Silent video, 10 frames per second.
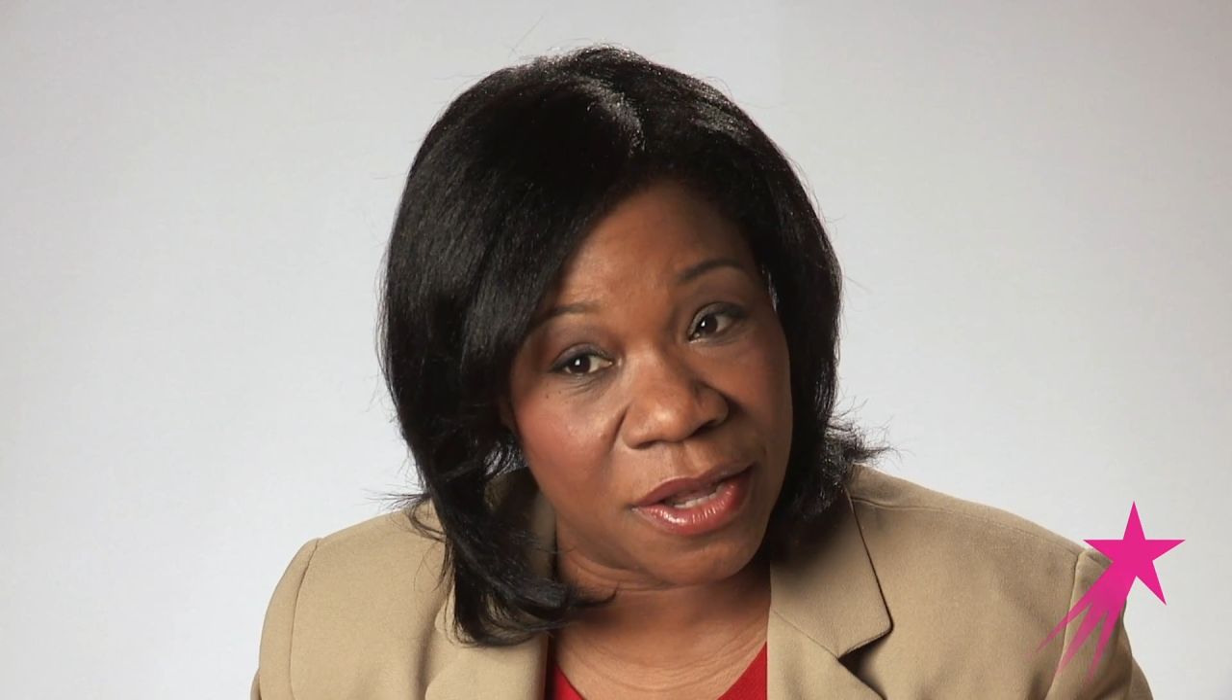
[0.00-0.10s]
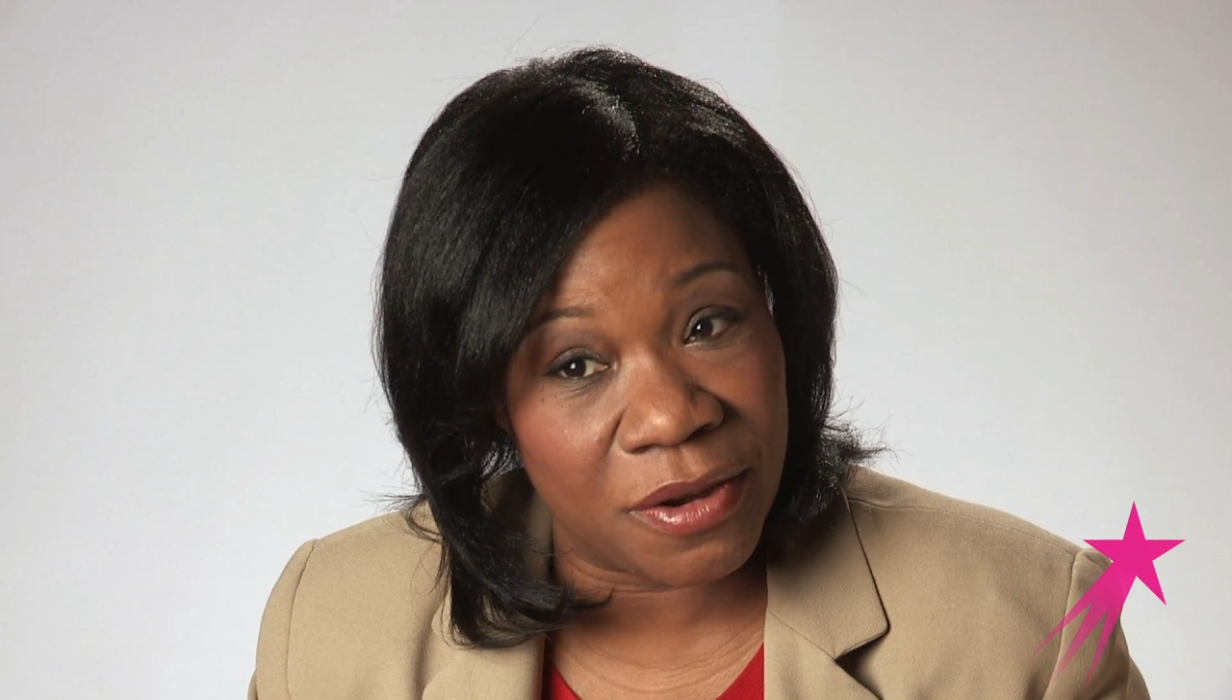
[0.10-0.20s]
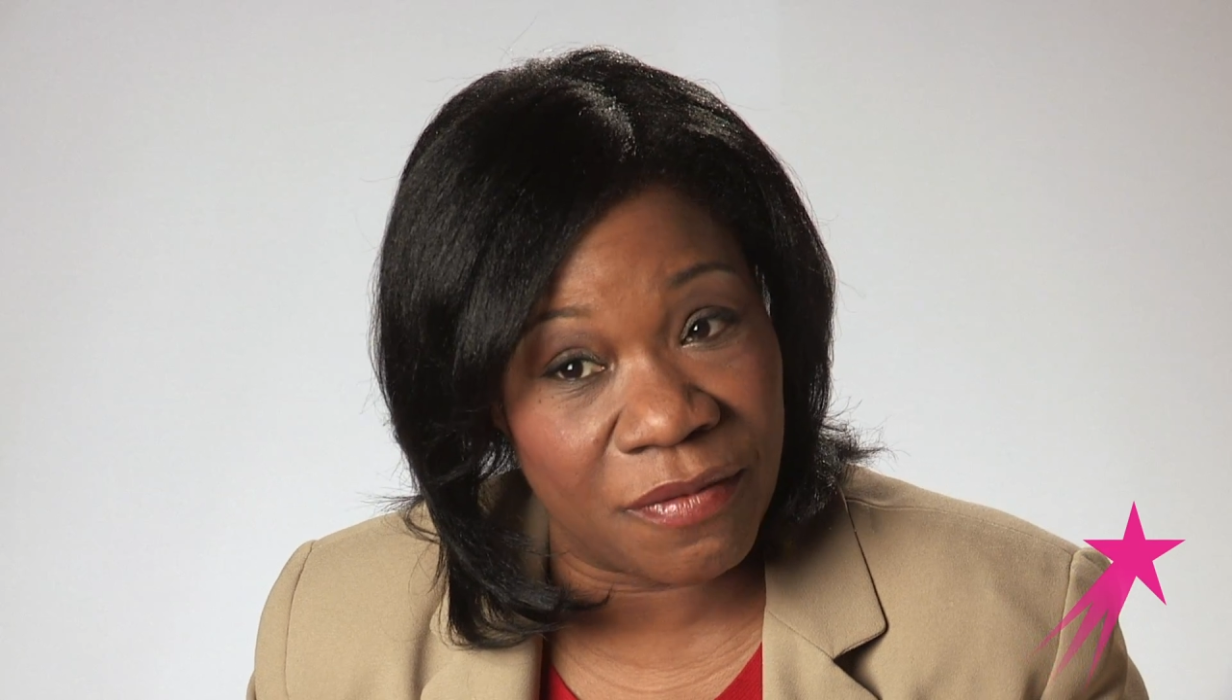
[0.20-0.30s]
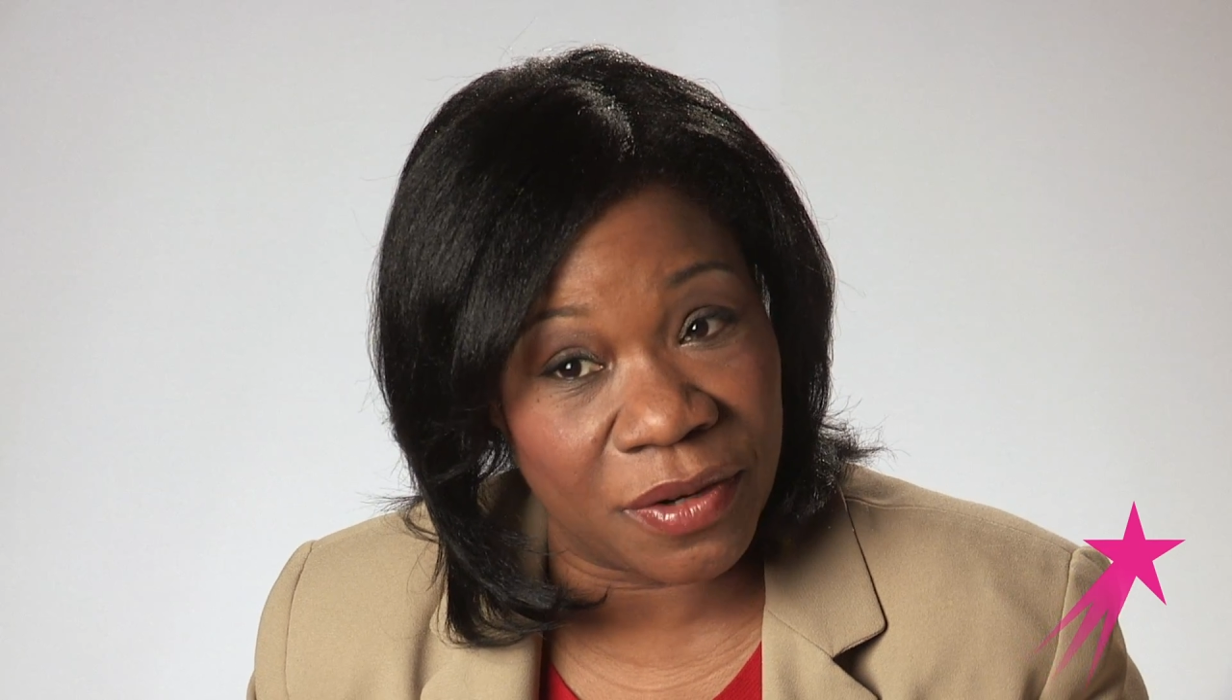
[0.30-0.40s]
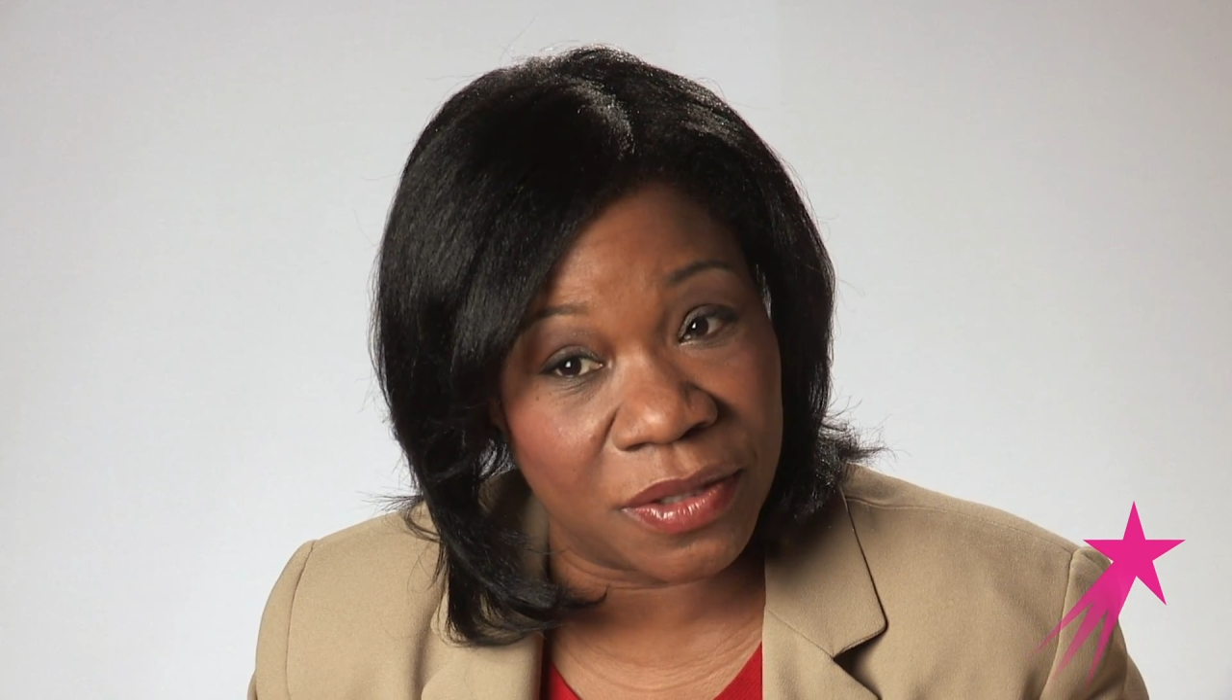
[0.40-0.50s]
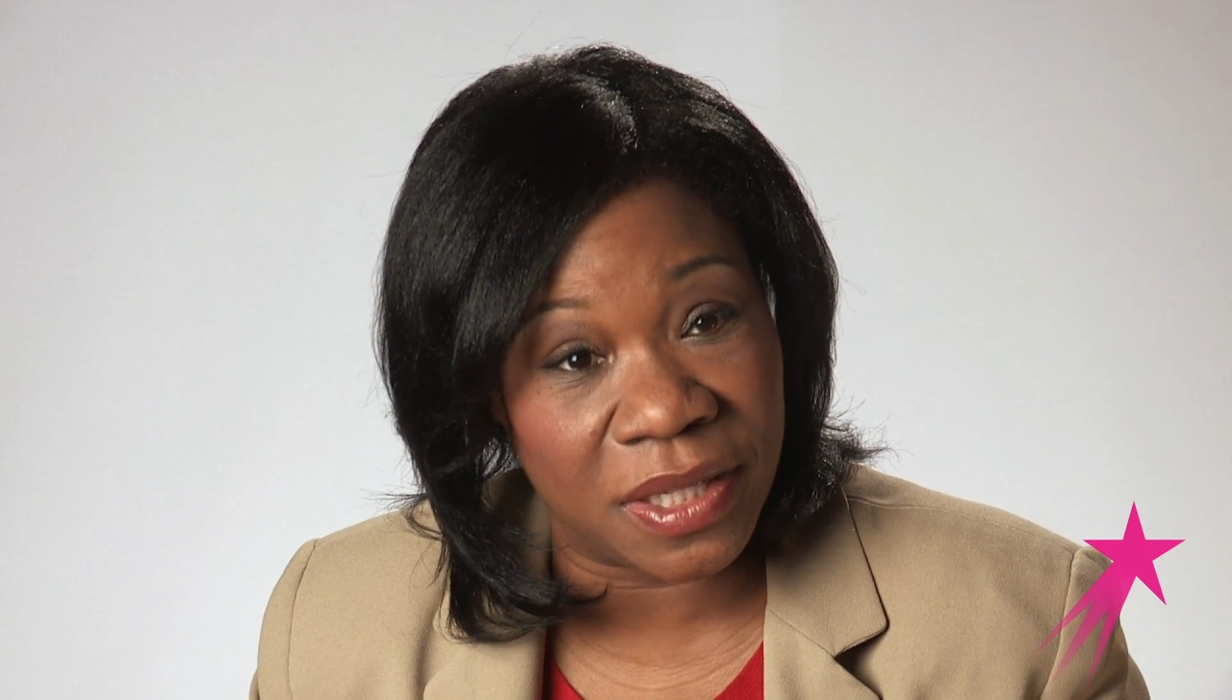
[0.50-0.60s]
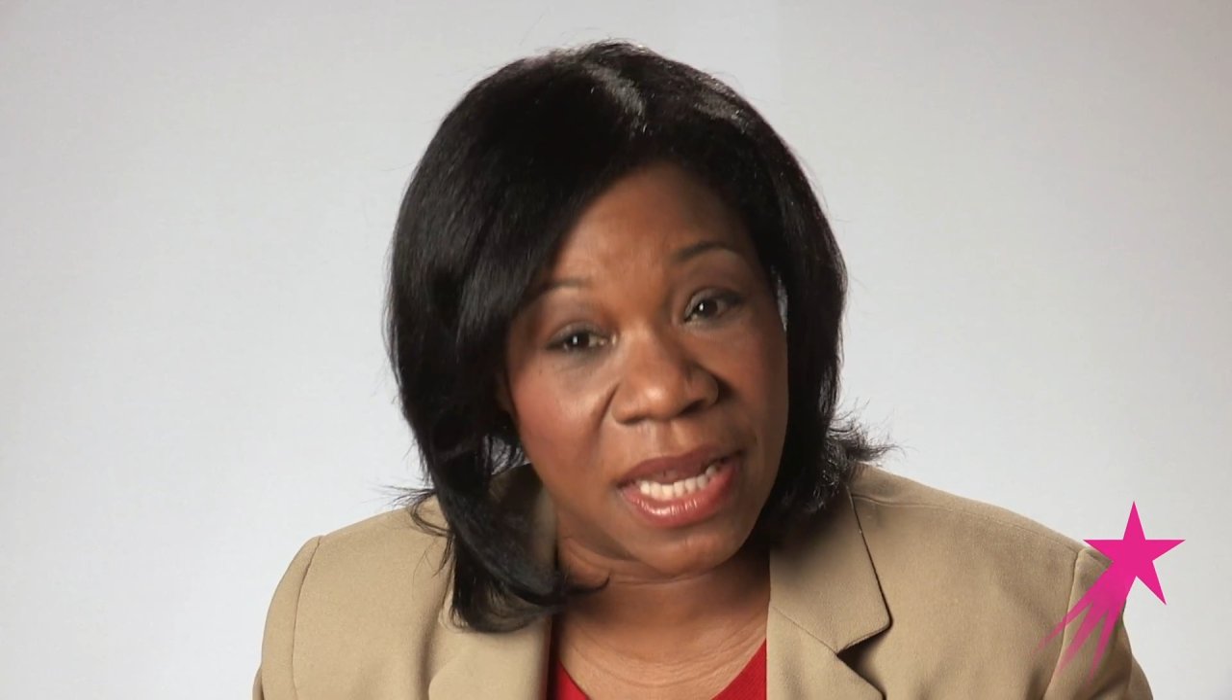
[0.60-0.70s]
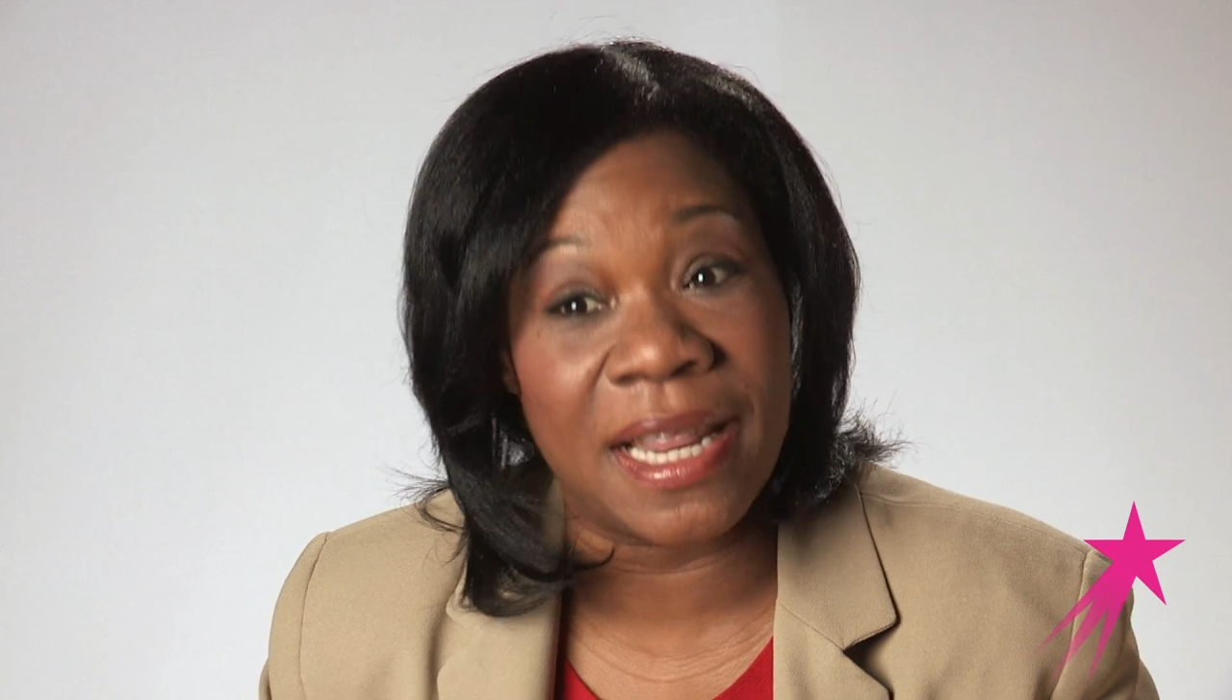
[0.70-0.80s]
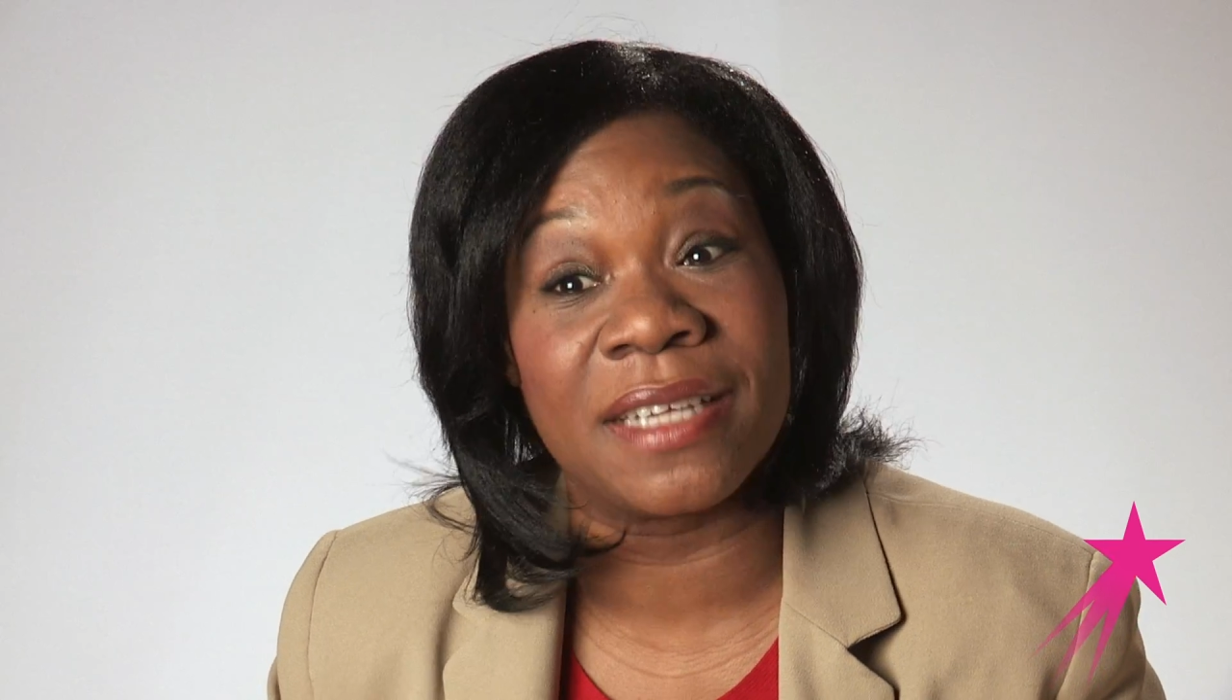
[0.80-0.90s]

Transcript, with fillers: University.